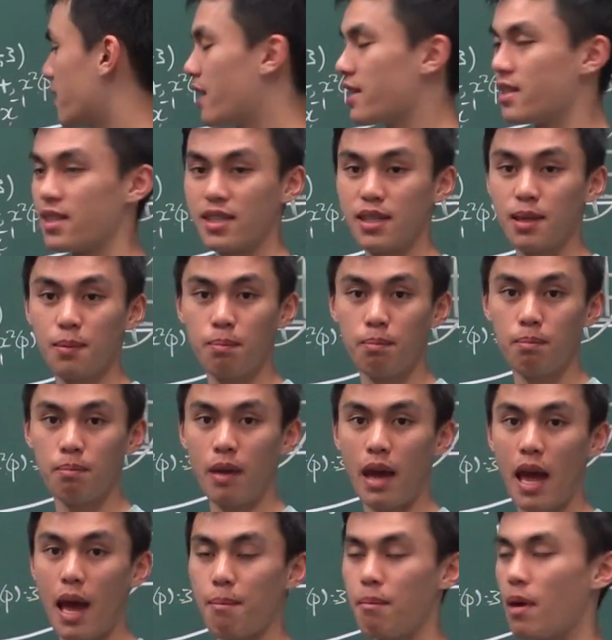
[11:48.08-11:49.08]
there's dim
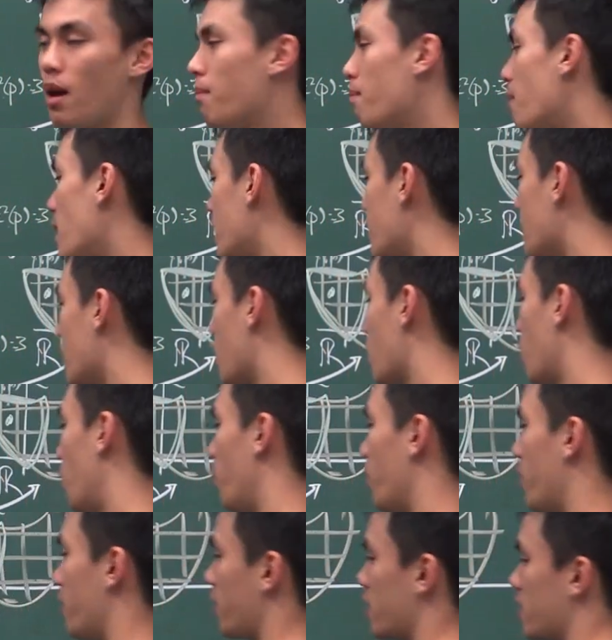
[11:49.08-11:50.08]
m many
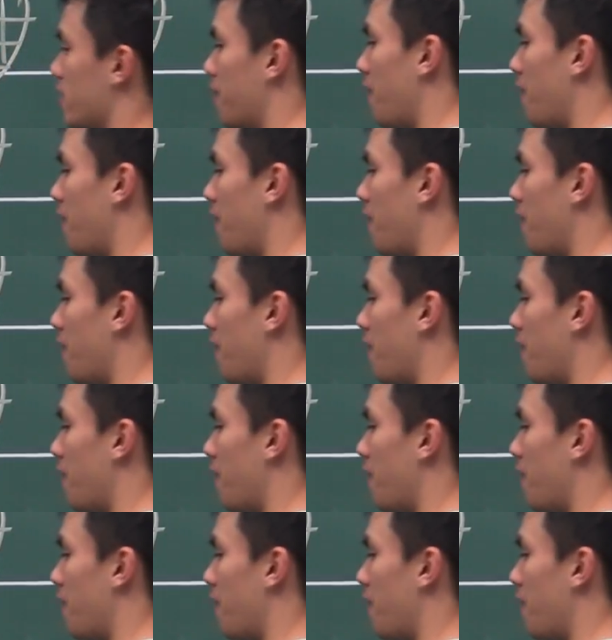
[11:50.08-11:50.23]
coordinates